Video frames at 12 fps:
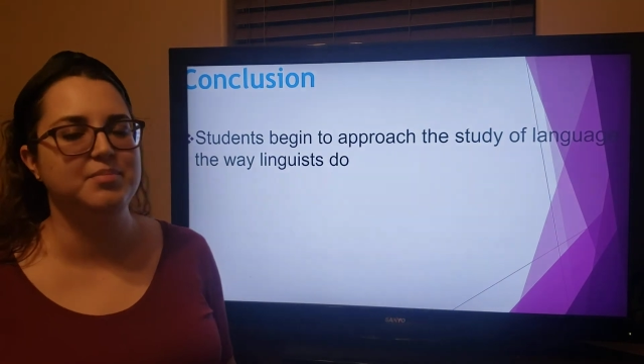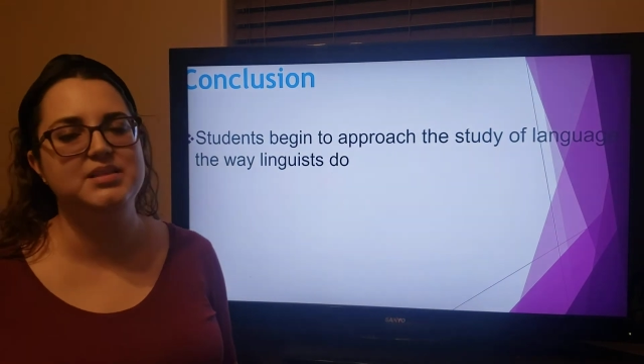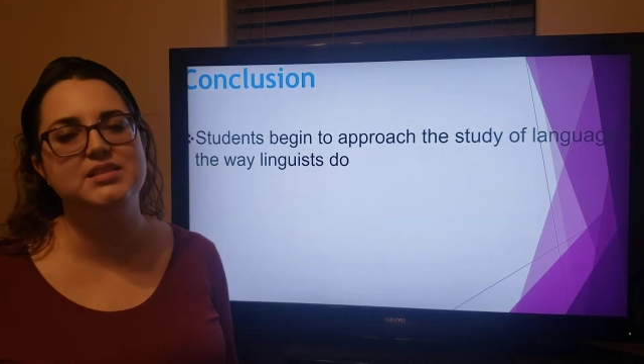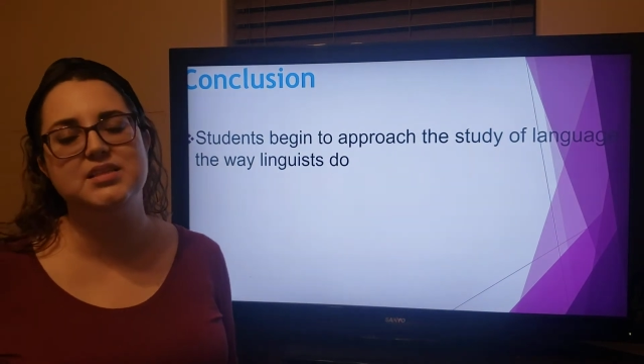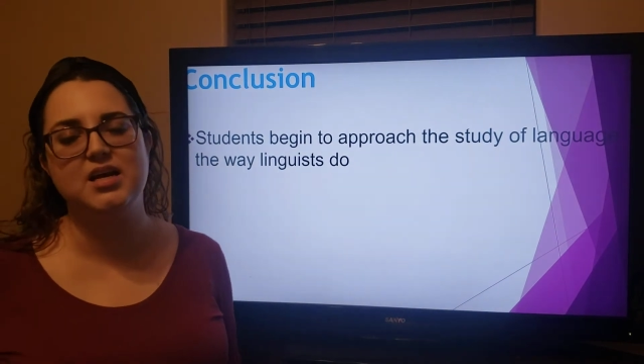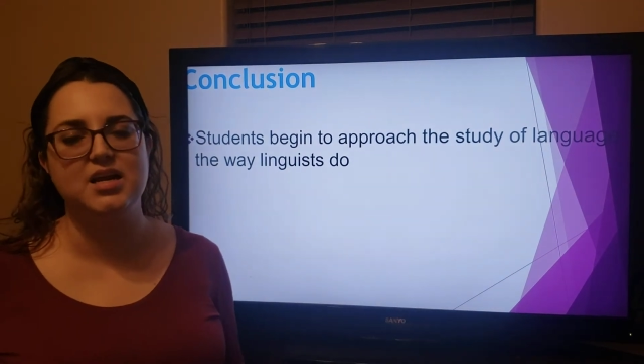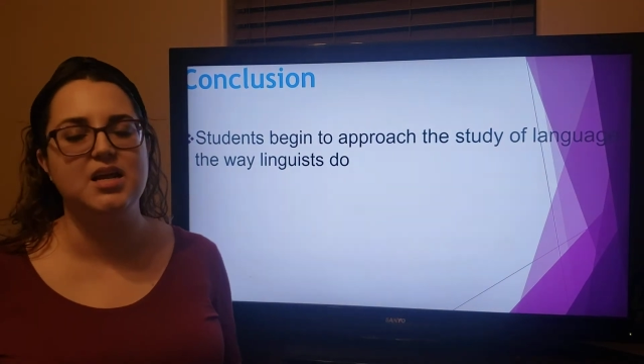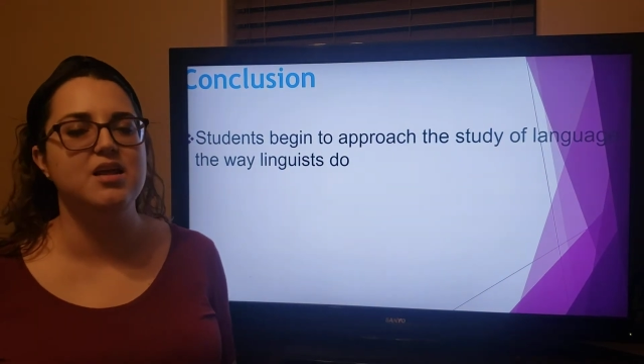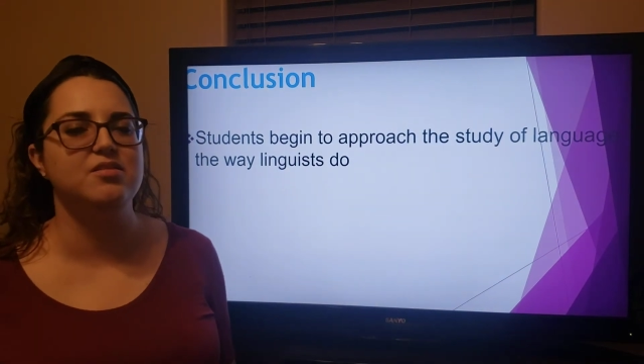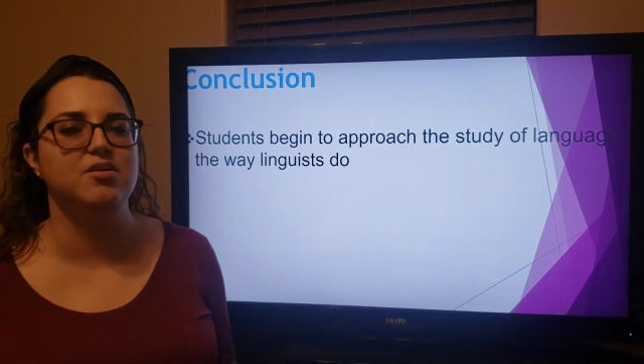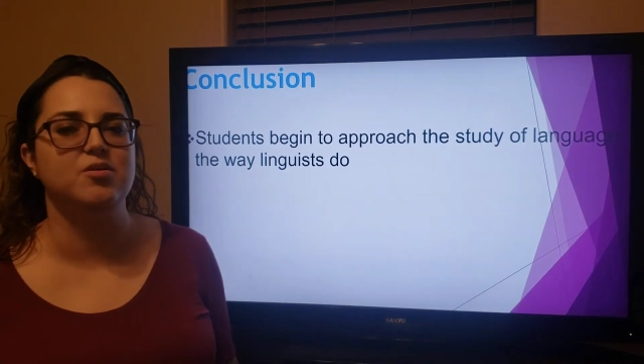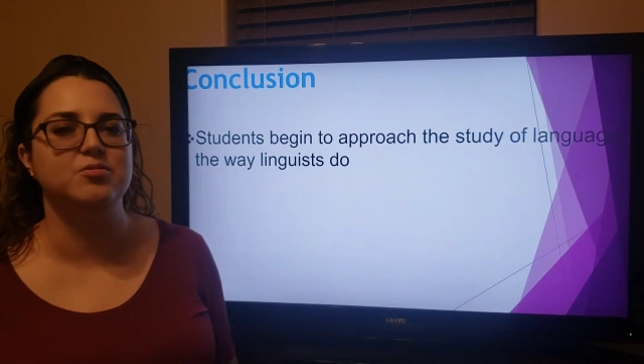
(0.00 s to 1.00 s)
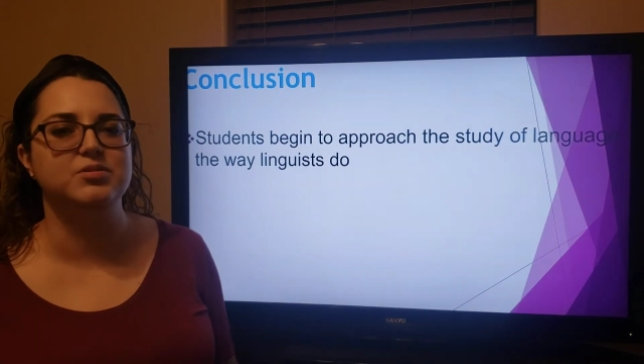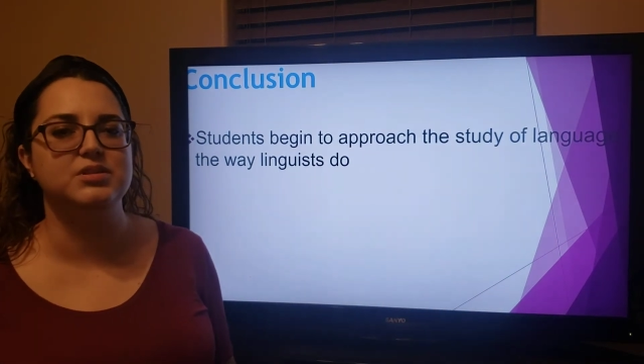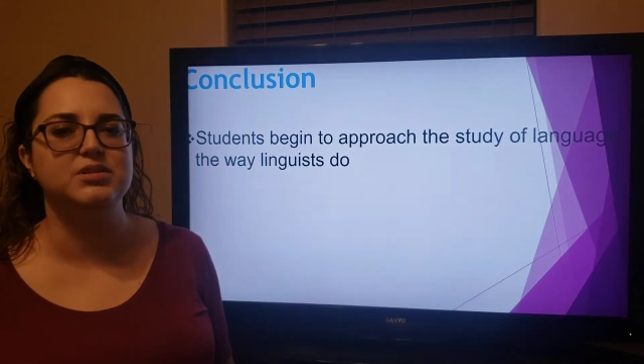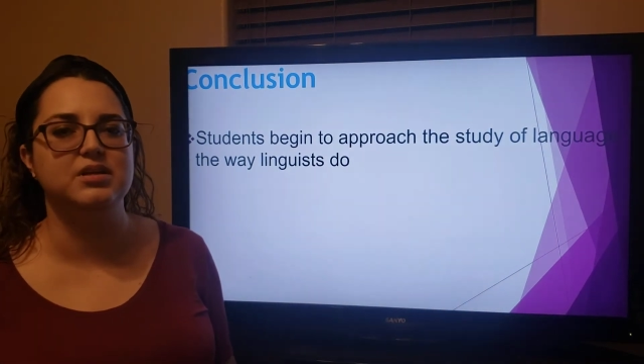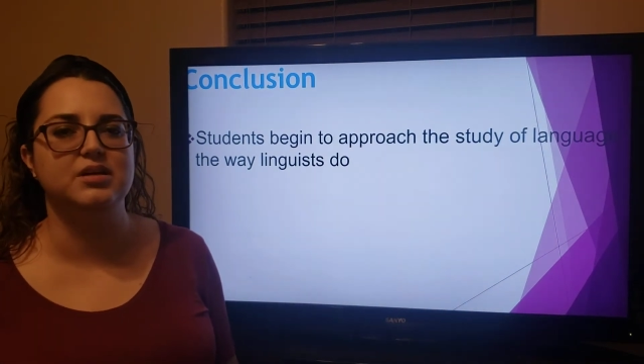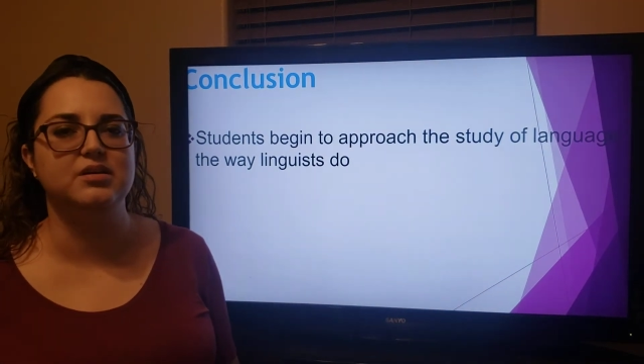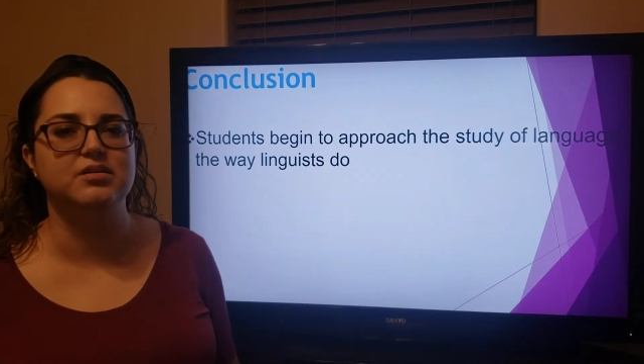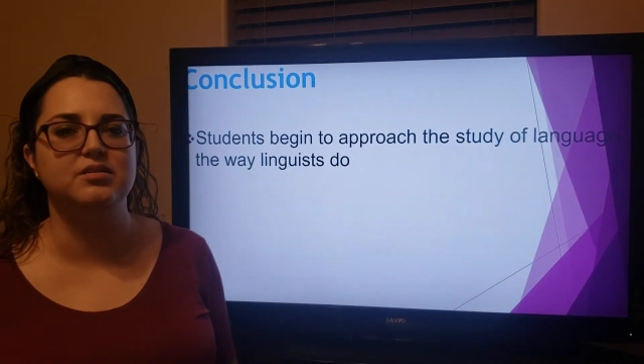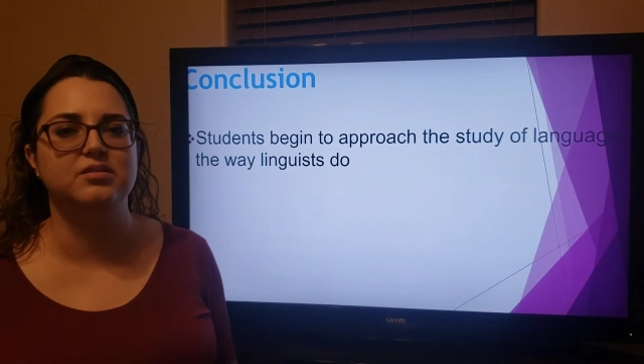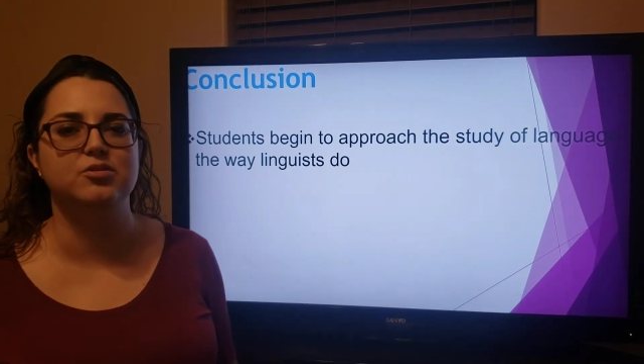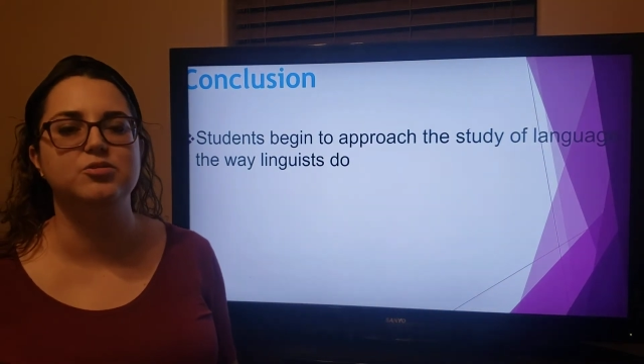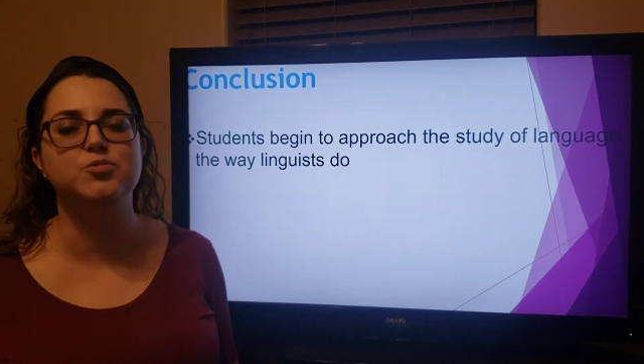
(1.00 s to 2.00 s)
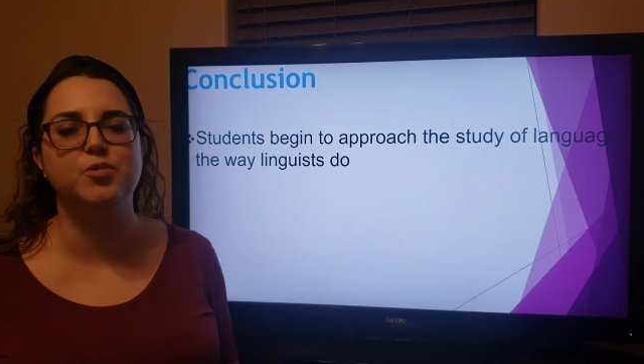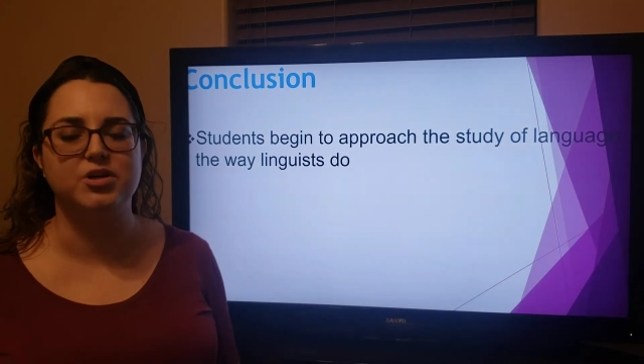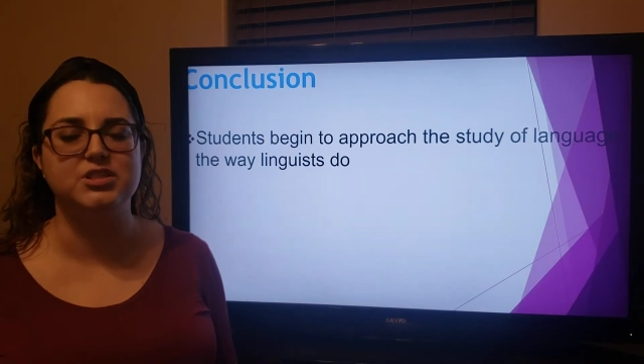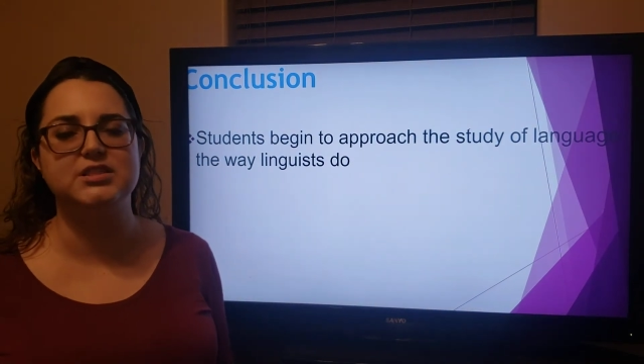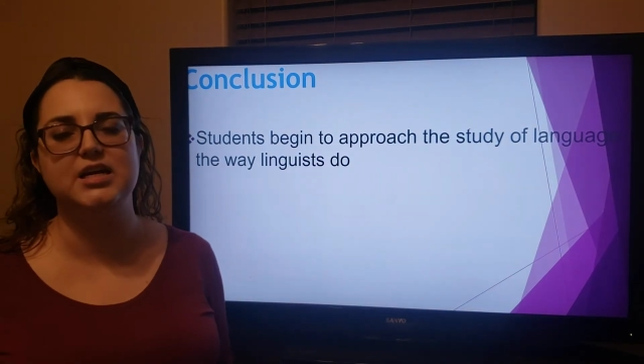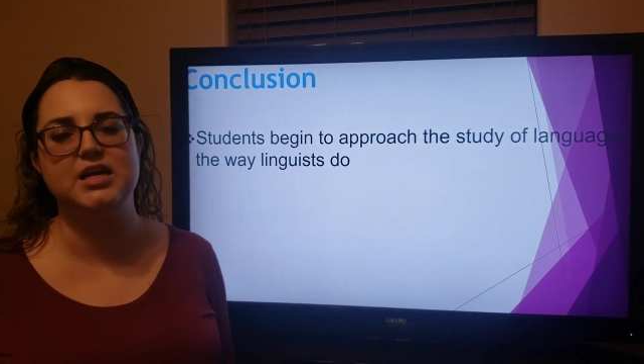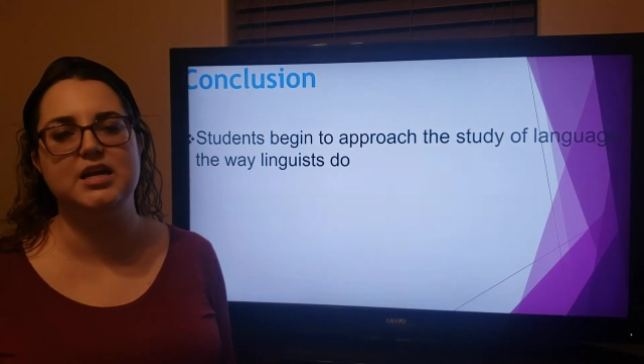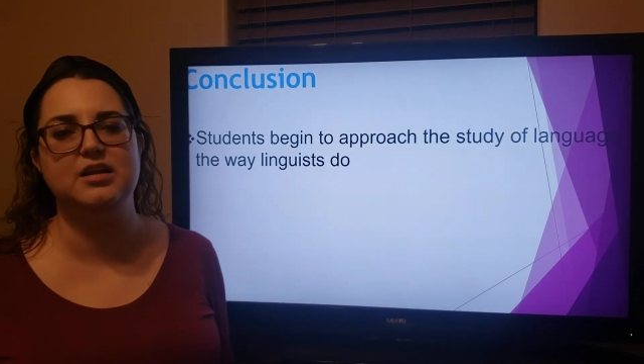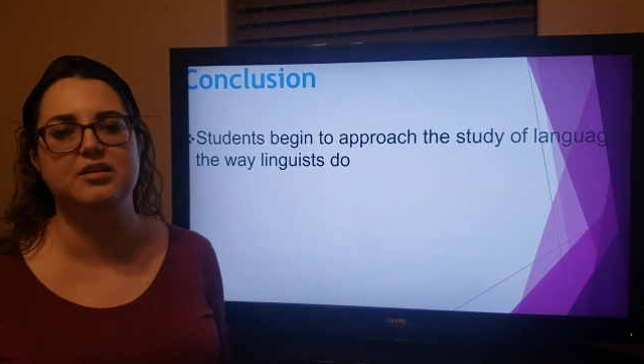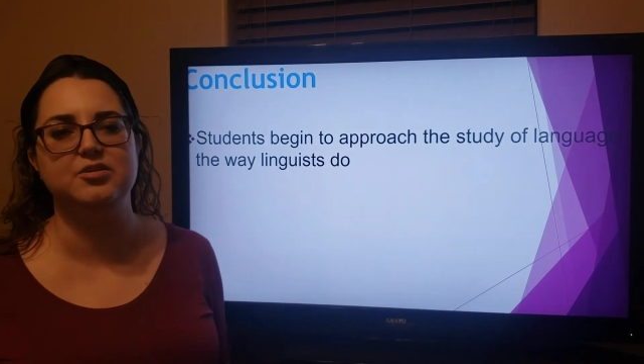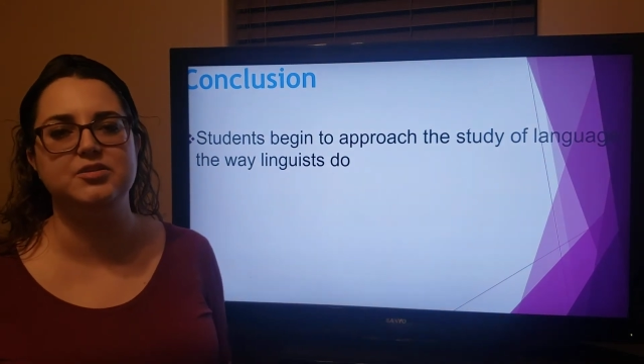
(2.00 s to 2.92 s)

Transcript: By studying those words, studying the